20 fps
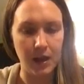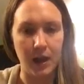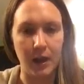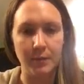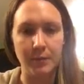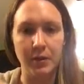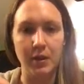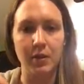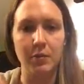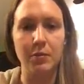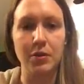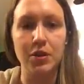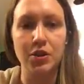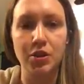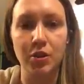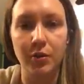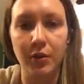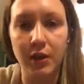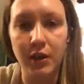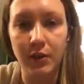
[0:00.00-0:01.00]
I'm going to be
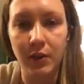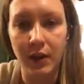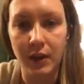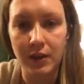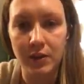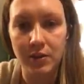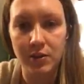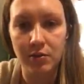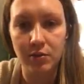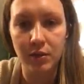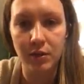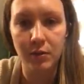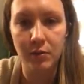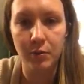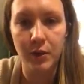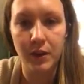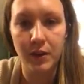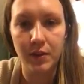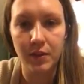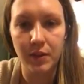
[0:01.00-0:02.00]
showing you how to do it
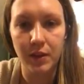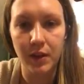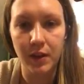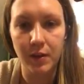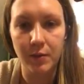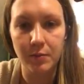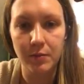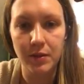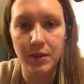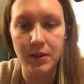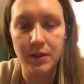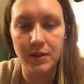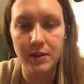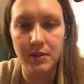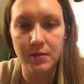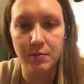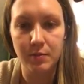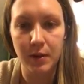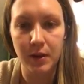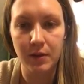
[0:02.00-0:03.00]
with
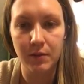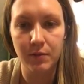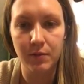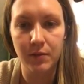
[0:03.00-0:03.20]
this, my